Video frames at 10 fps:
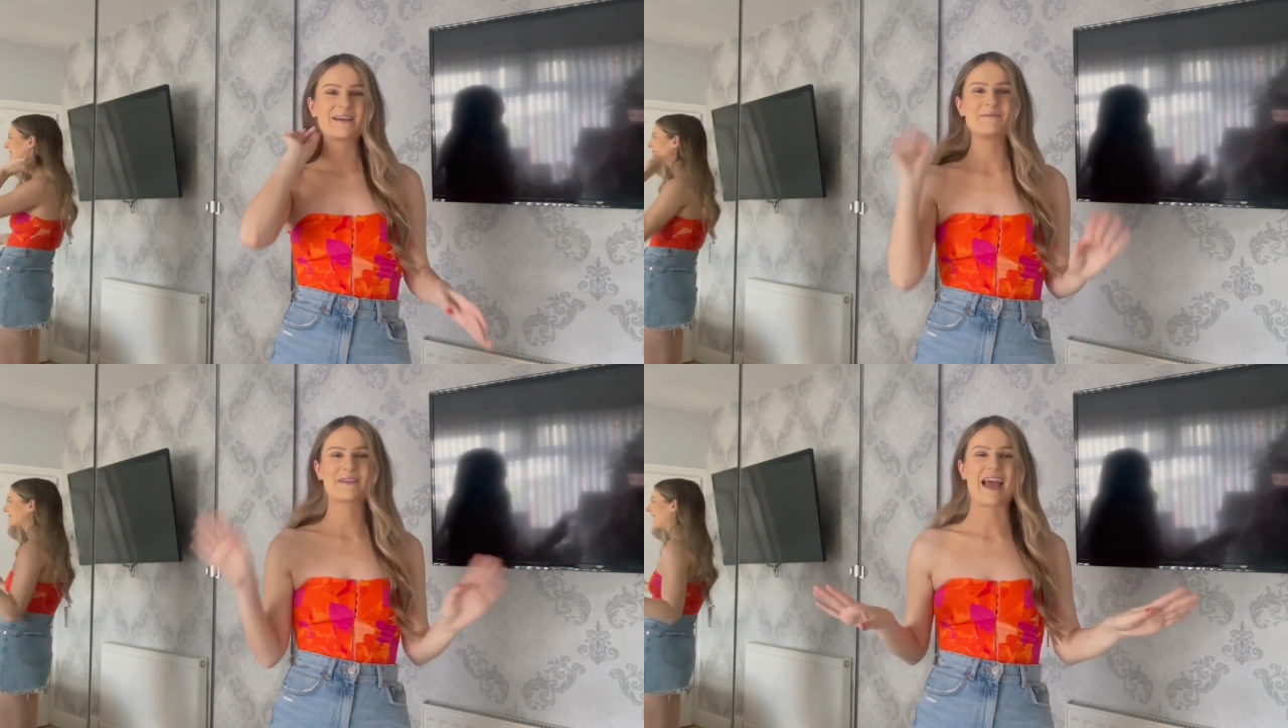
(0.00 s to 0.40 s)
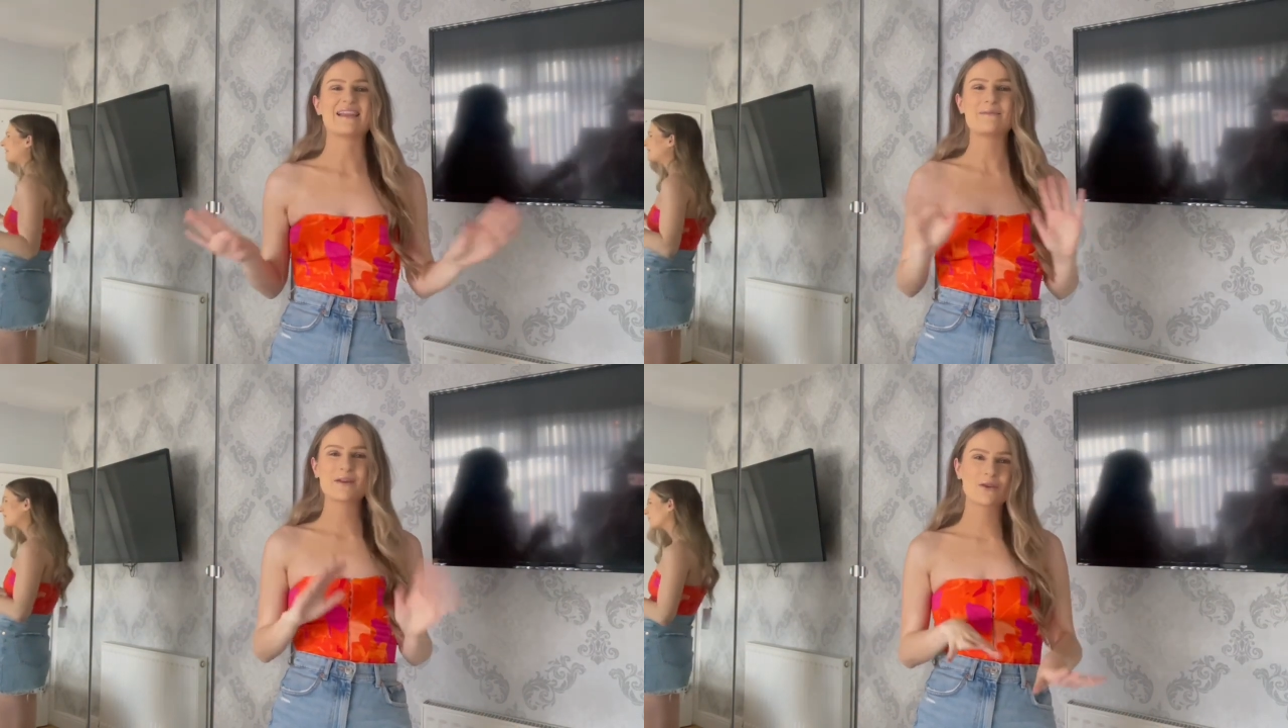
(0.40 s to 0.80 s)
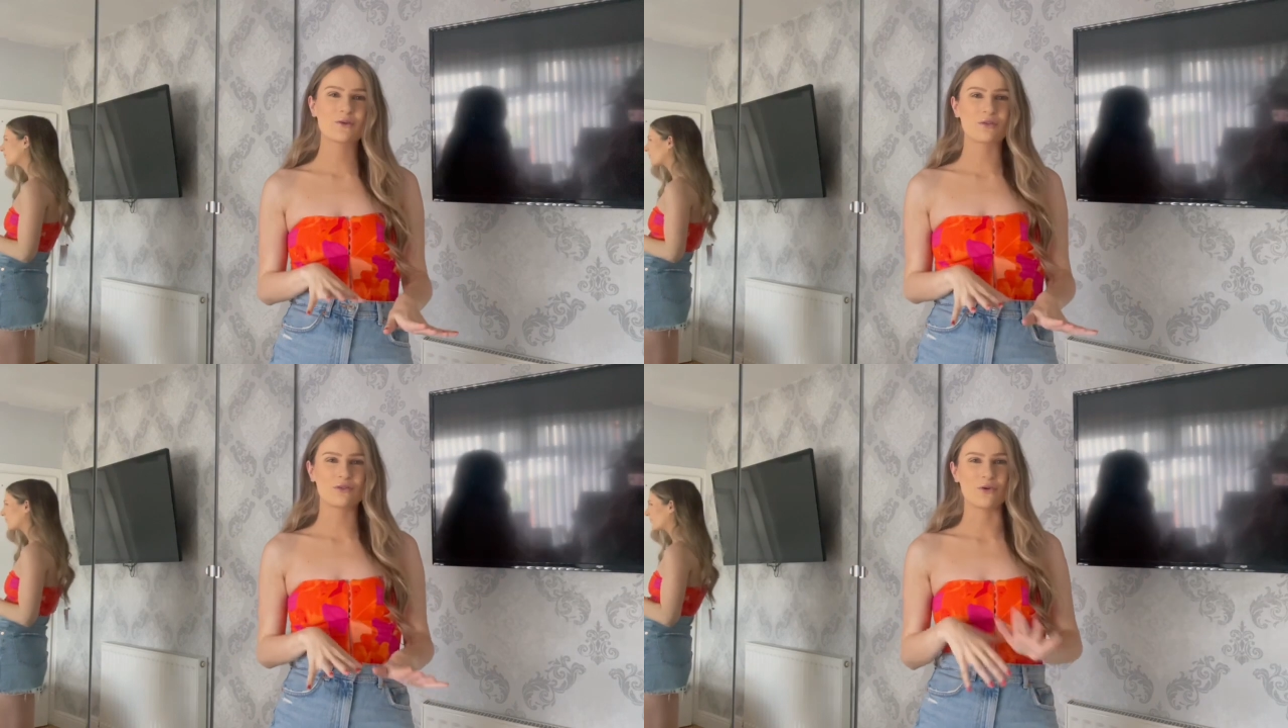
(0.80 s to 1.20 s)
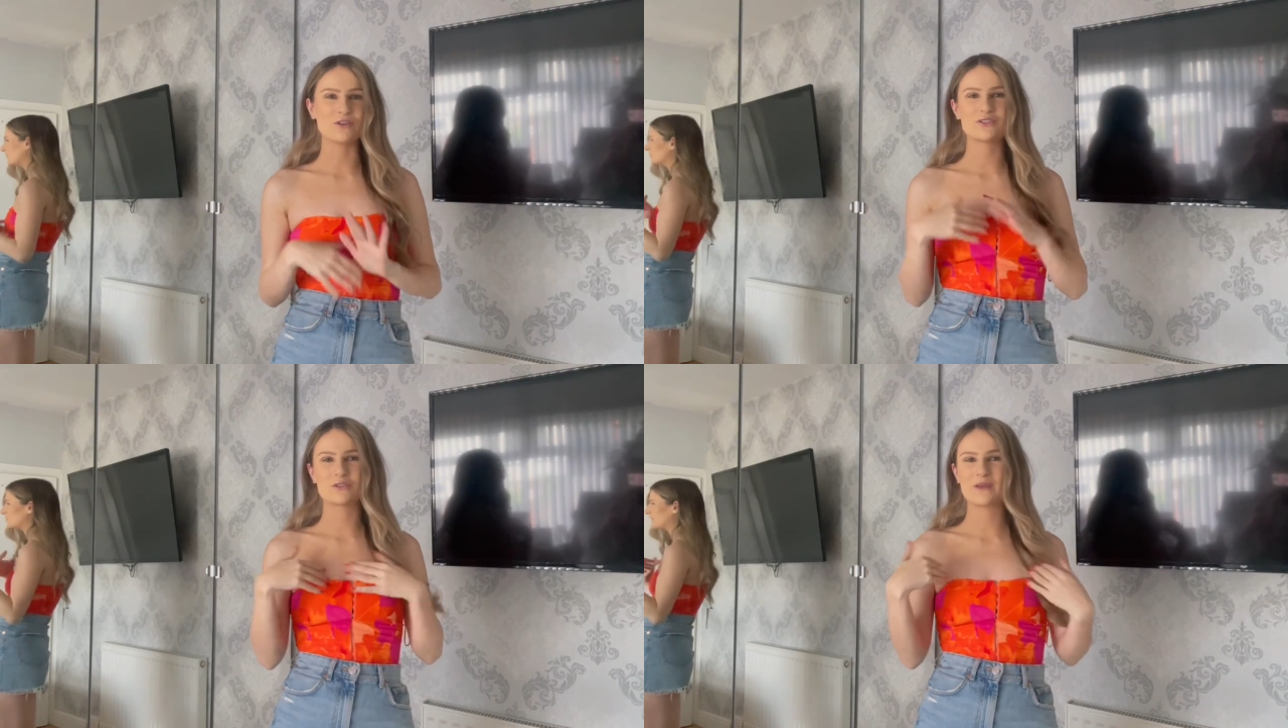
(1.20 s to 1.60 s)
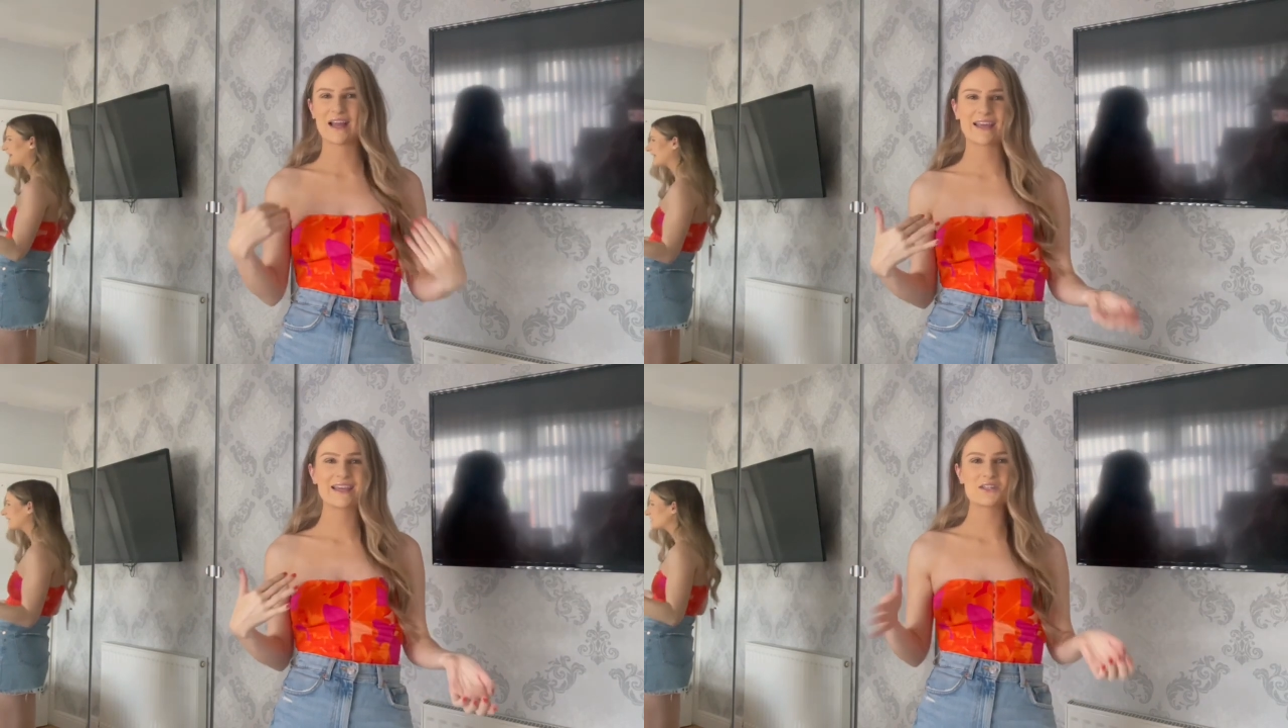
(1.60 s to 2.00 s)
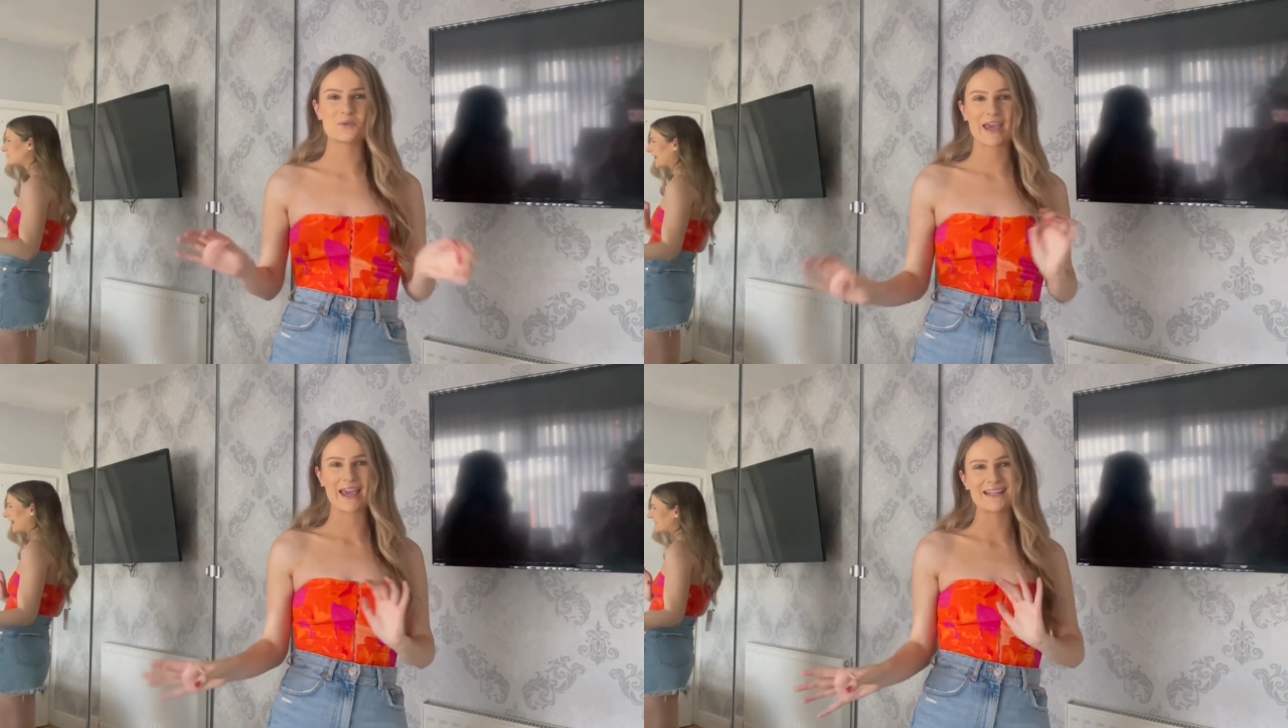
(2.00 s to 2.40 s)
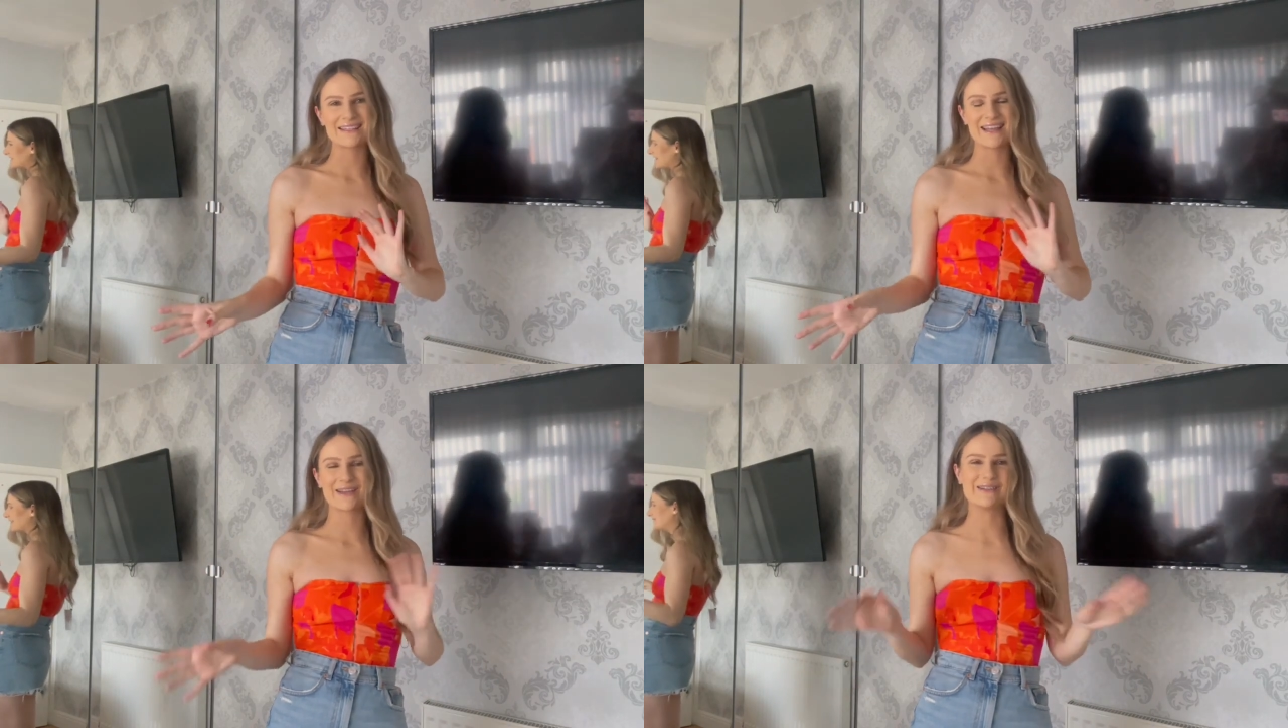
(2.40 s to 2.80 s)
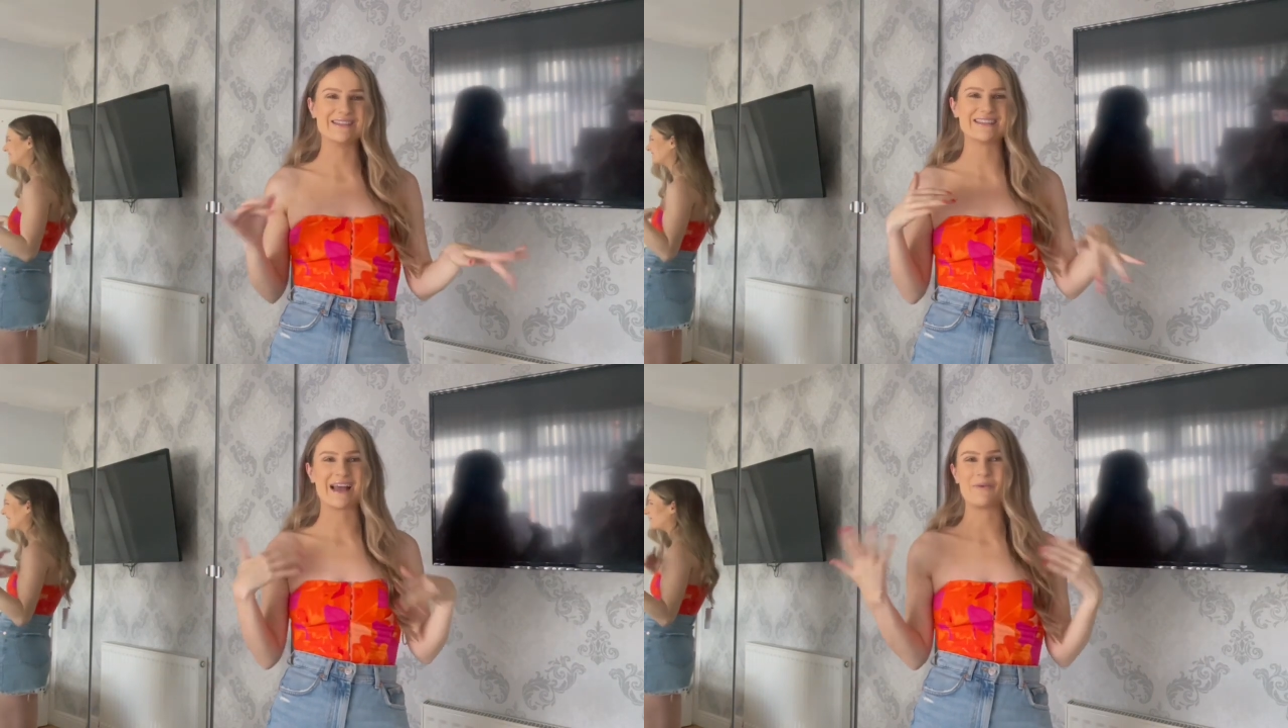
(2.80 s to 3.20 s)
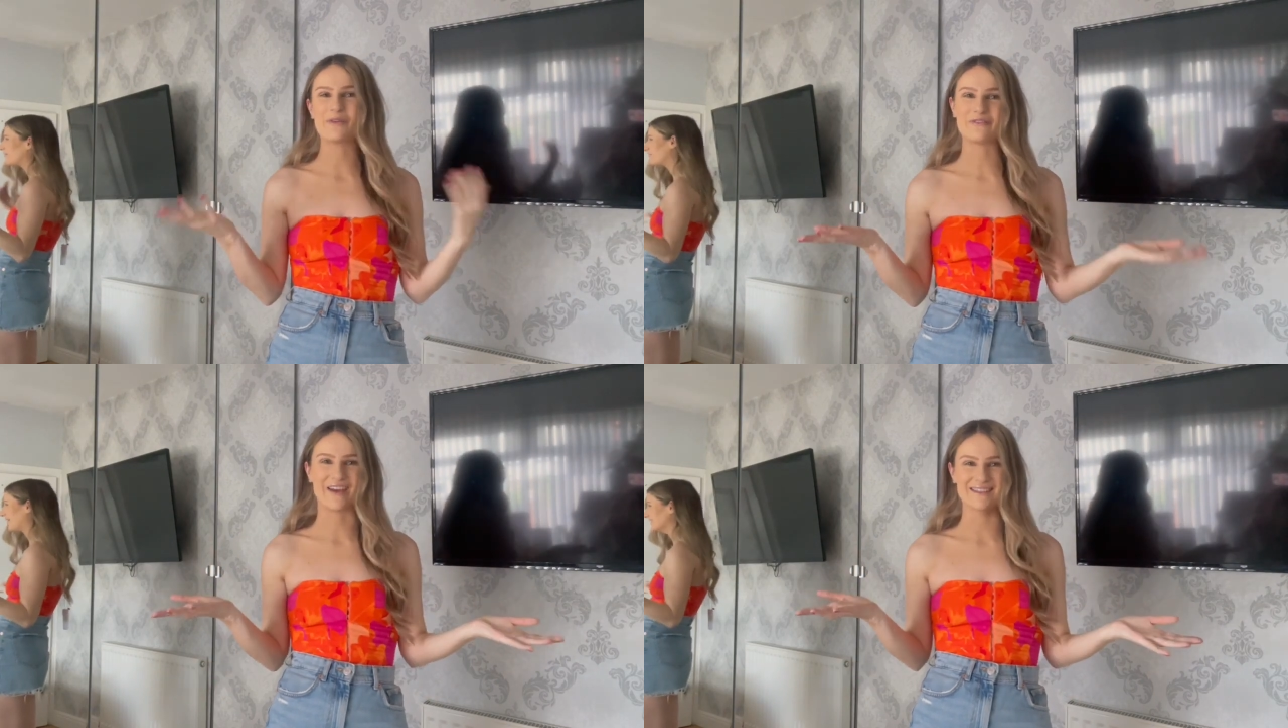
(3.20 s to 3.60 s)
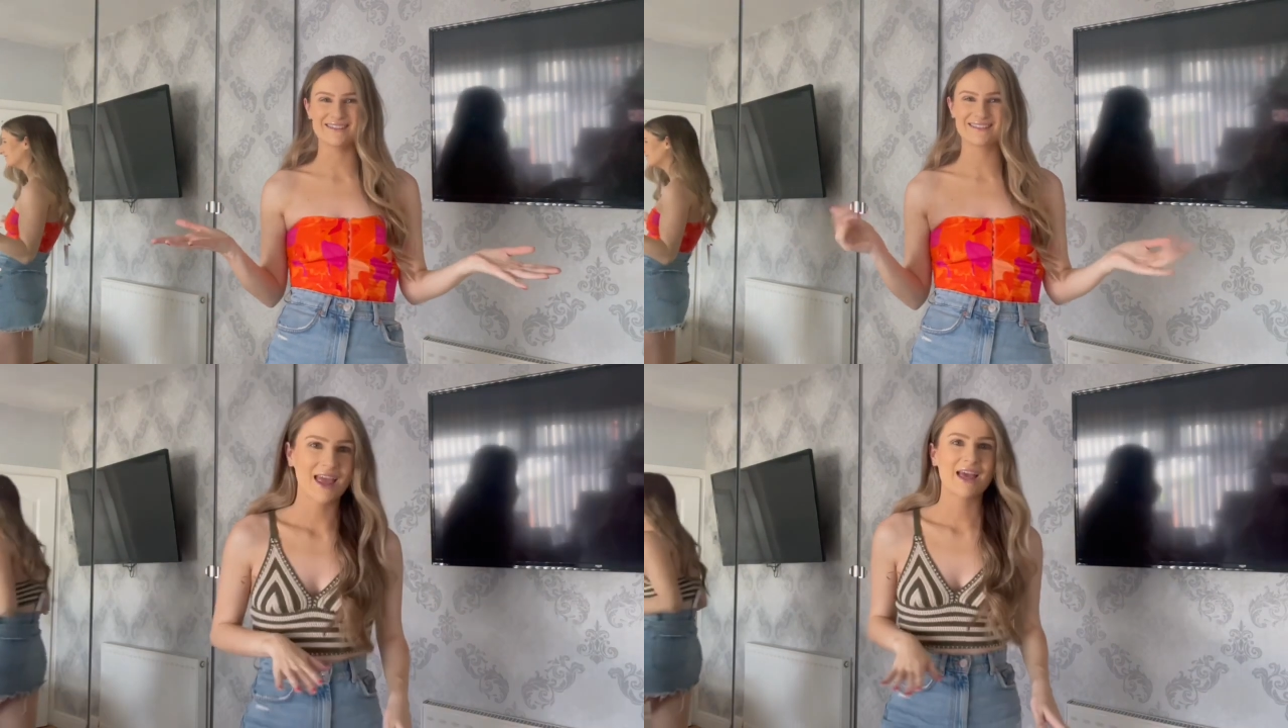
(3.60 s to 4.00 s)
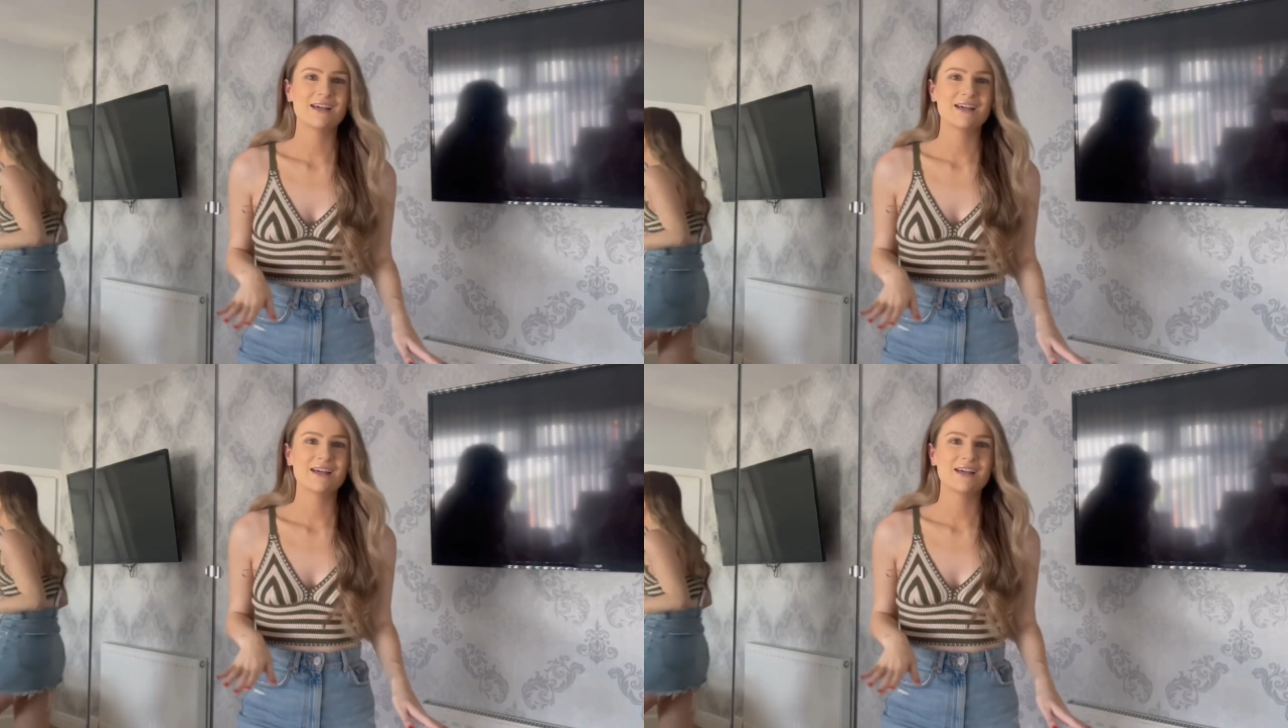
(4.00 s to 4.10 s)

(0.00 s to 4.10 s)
But yeah, let me know your thoughts. Do we like it? Do we hate it? Because I'm on the fence.